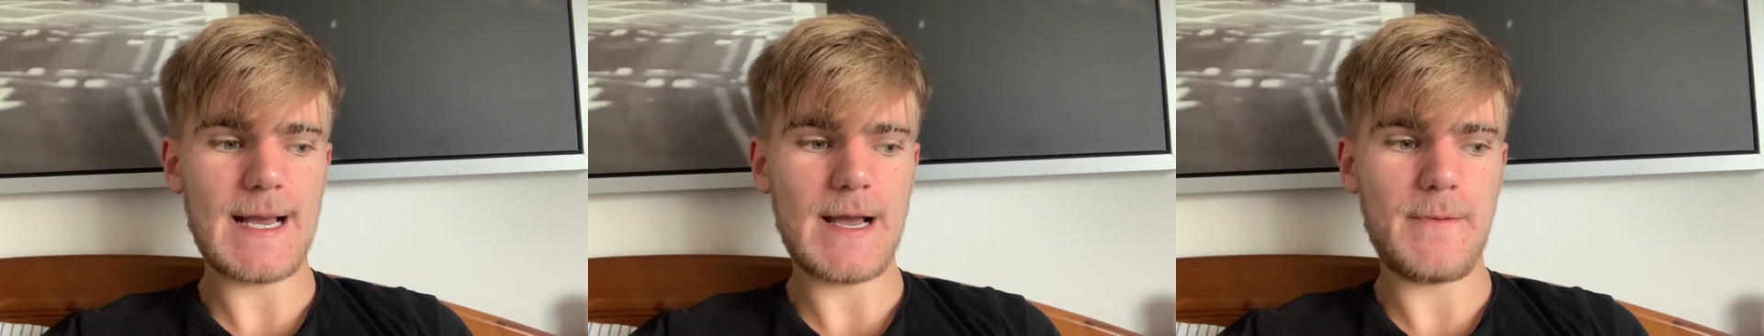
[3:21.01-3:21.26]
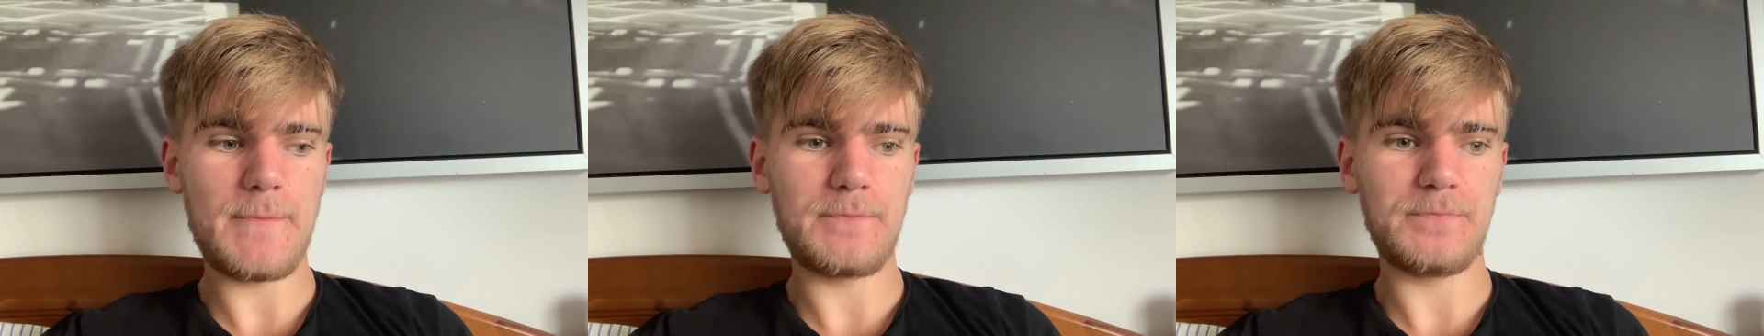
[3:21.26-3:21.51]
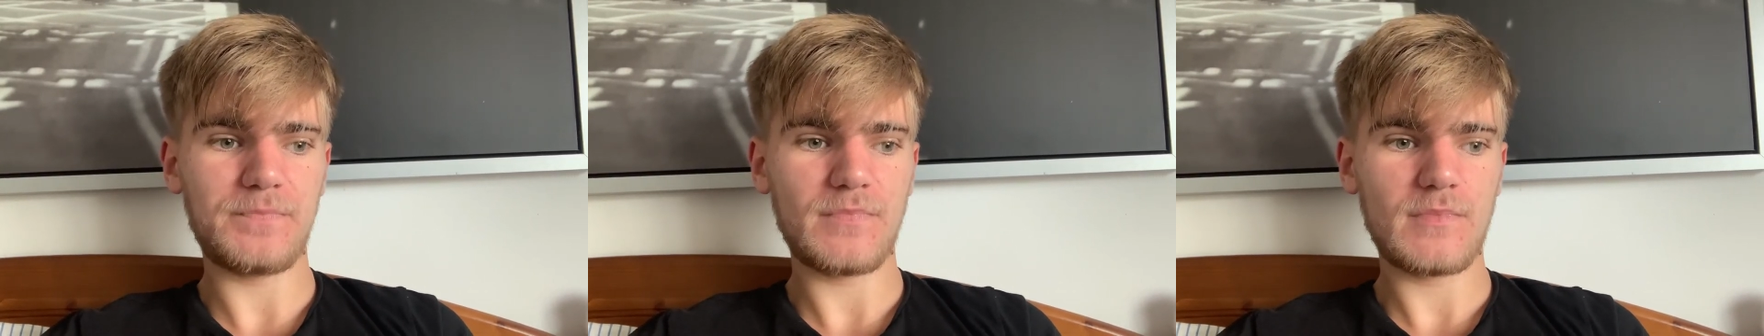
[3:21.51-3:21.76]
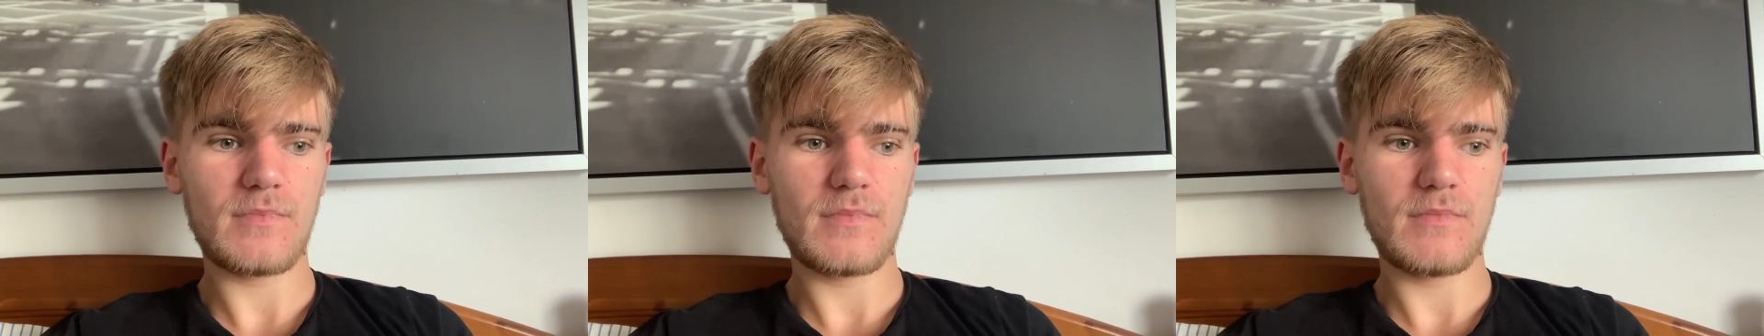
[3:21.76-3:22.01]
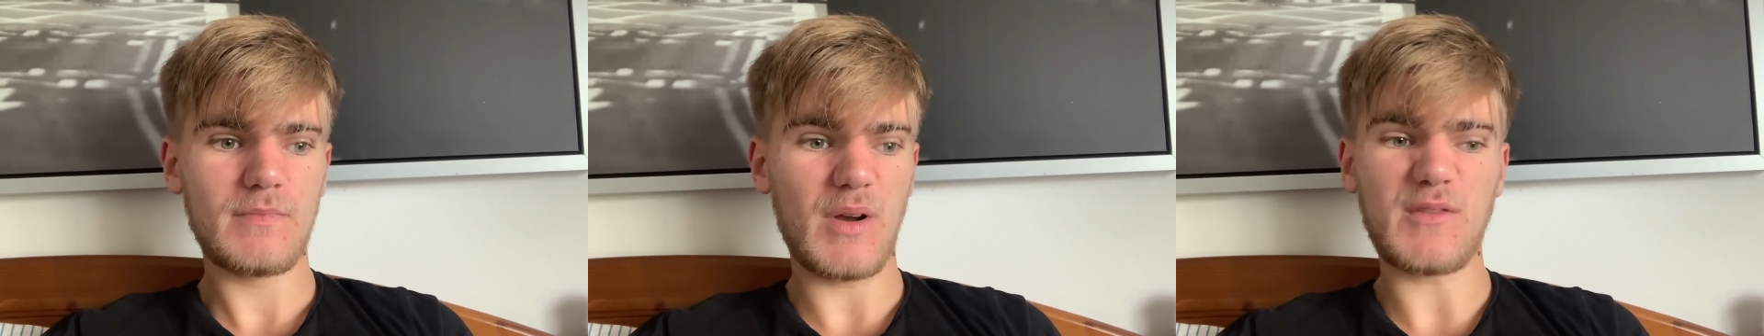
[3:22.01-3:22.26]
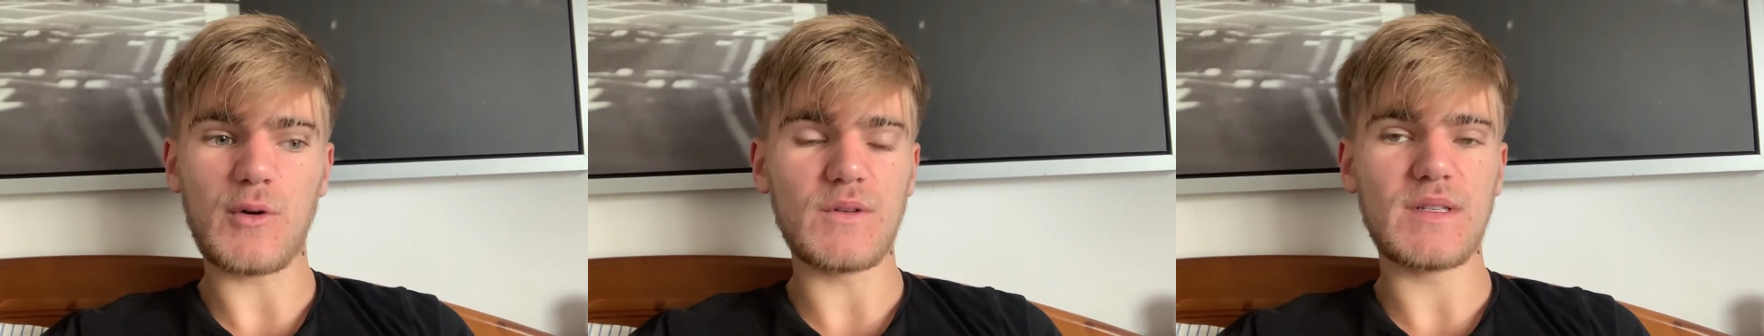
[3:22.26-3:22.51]
But
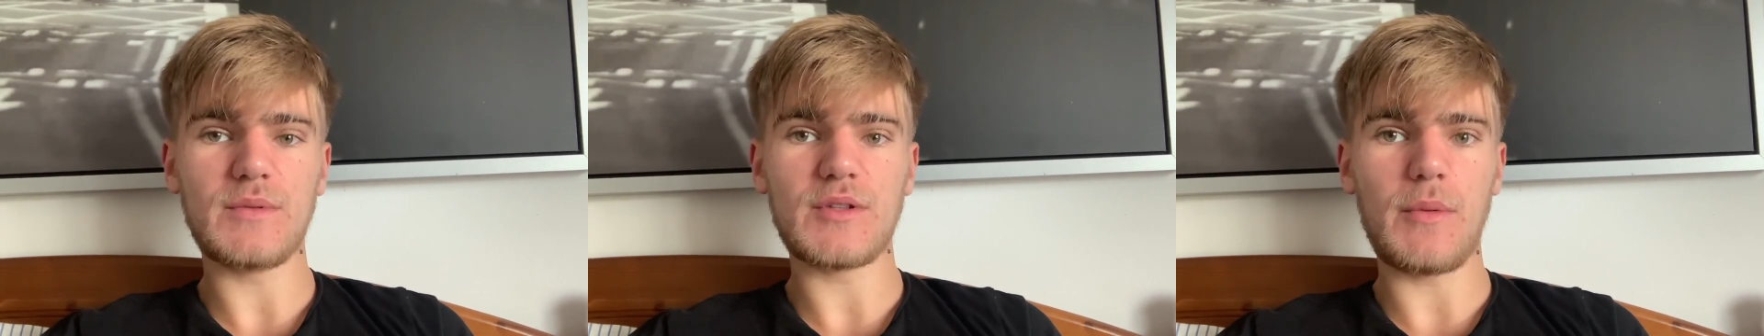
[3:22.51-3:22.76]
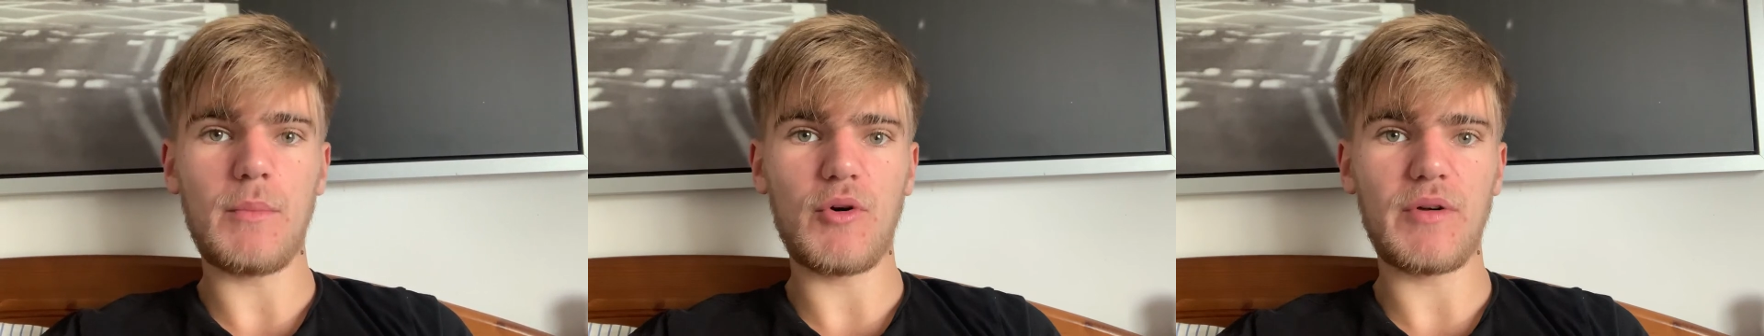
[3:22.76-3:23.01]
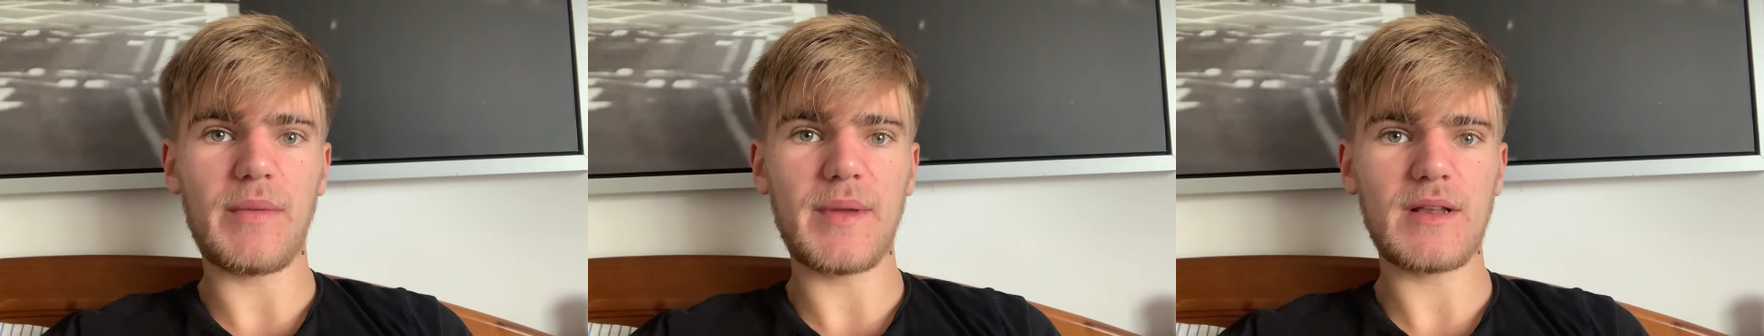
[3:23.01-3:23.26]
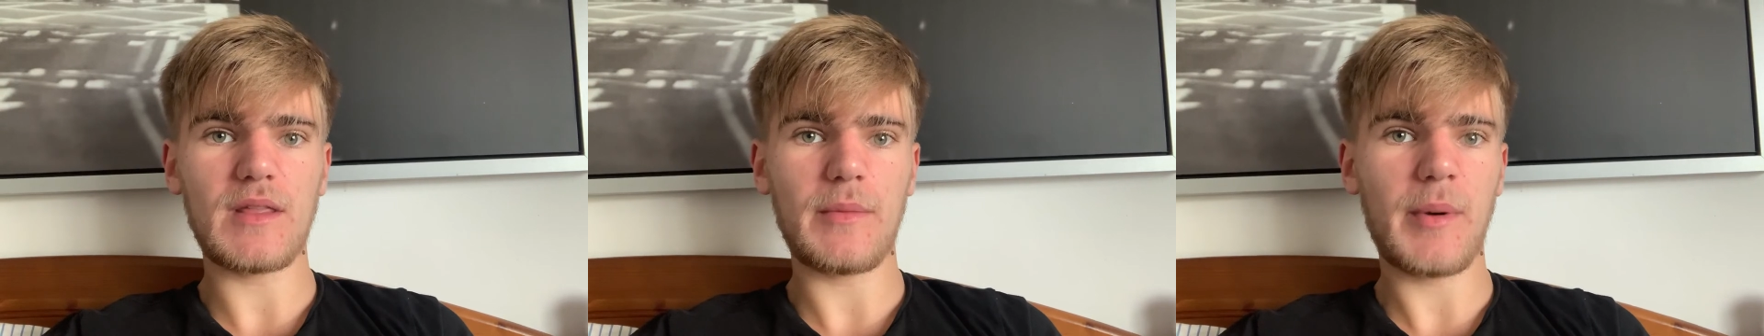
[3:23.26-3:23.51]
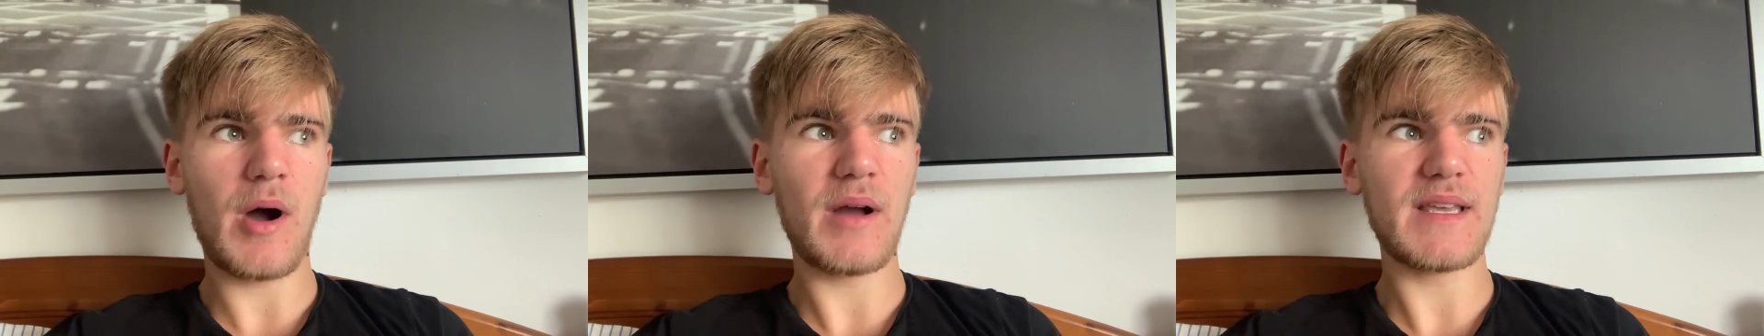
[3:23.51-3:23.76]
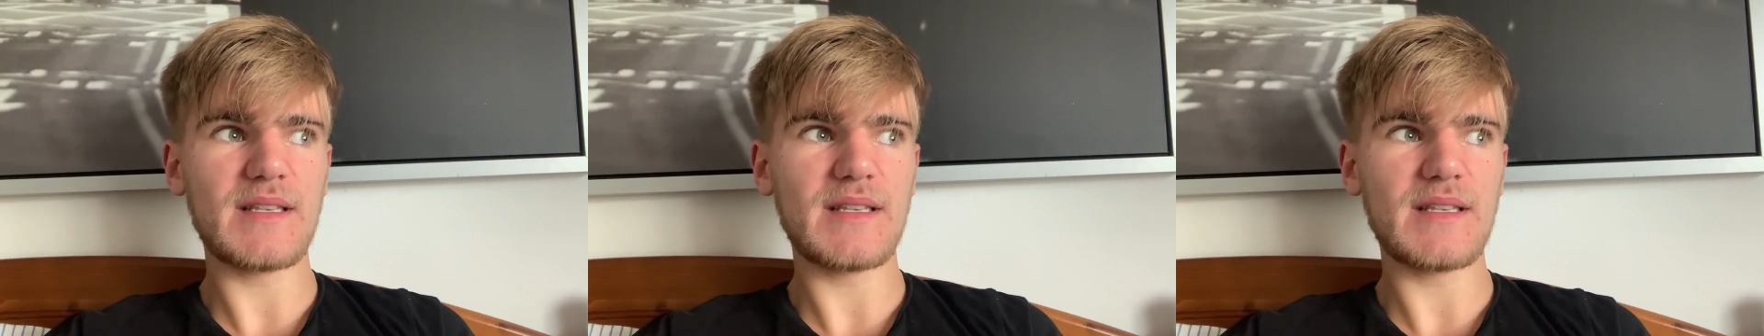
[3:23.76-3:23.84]
of course, he was doing more in the middle of the park.